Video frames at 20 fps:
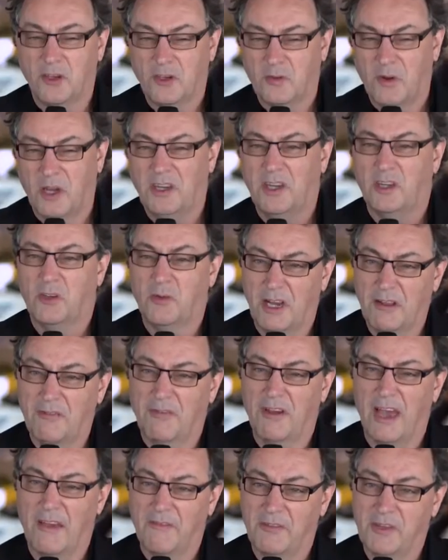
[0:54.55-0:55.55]
in 20,
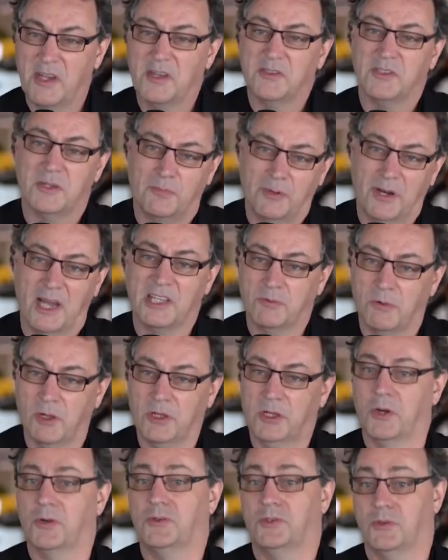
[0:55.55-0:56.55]
25 years, the price will
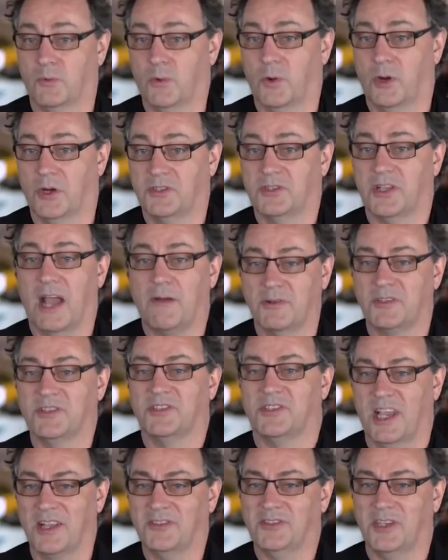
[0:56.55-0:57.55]
go towards, I
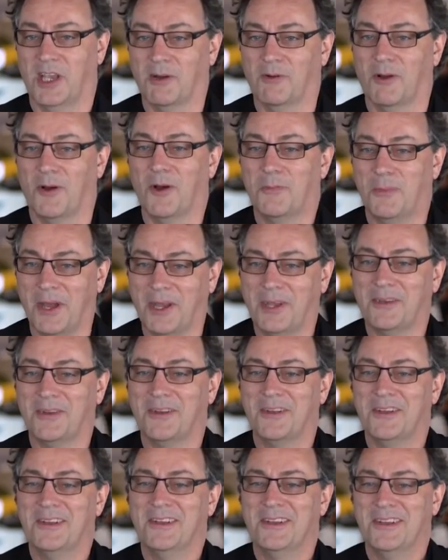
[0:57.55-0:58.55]
wouldn't say zero, but
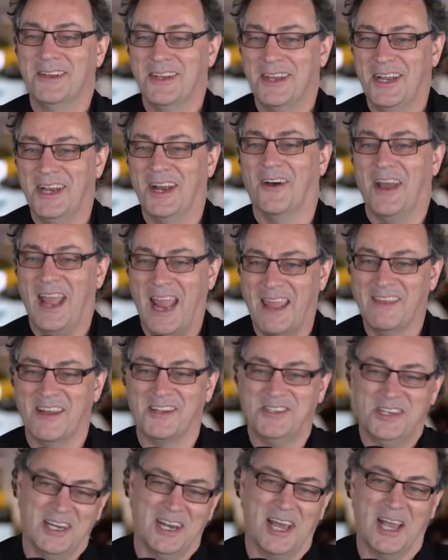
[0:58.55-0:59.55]
you know,
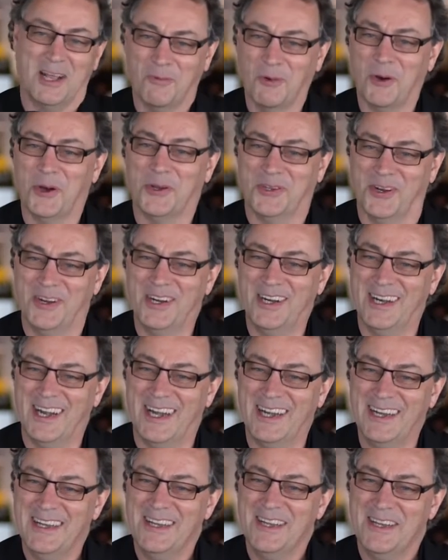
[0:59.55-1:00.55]
energy like water,
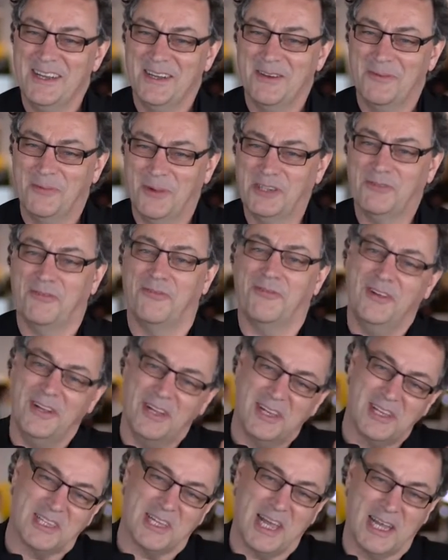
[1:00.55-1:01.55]
which
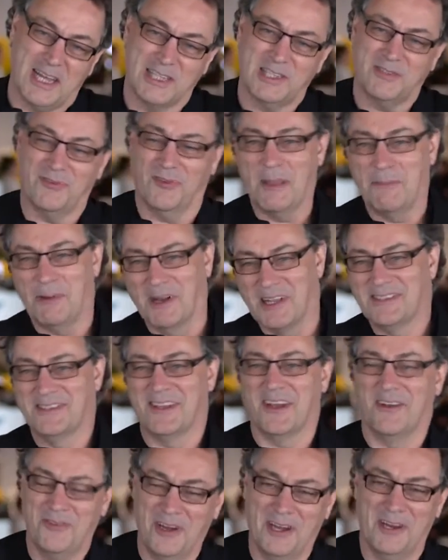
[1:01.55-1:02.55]
feels like it's free, but it's
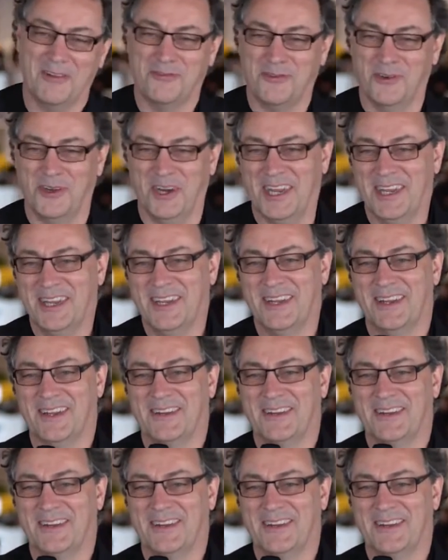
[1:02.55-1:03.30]
not really free.